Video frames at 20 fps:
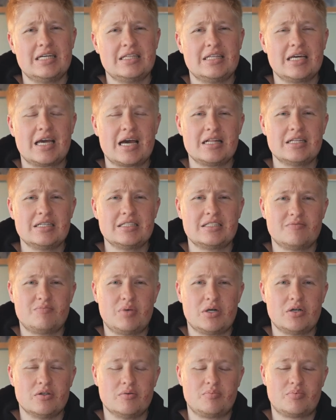the colors of
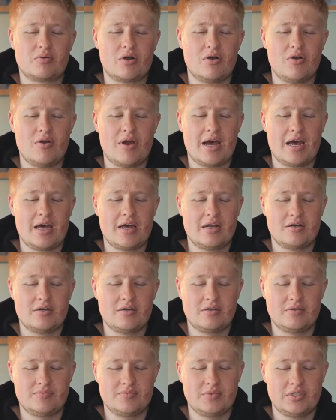PolarPro,
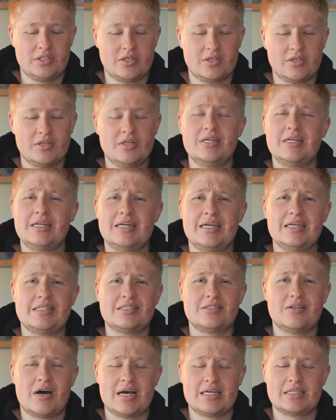and you know,
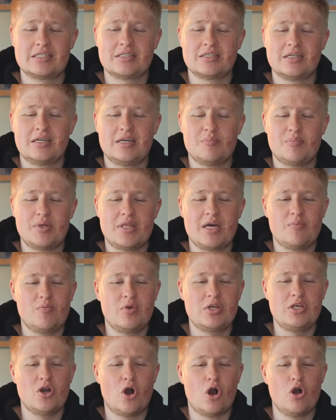it's nice. But then
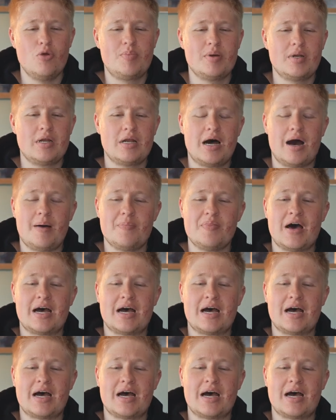when you open it up,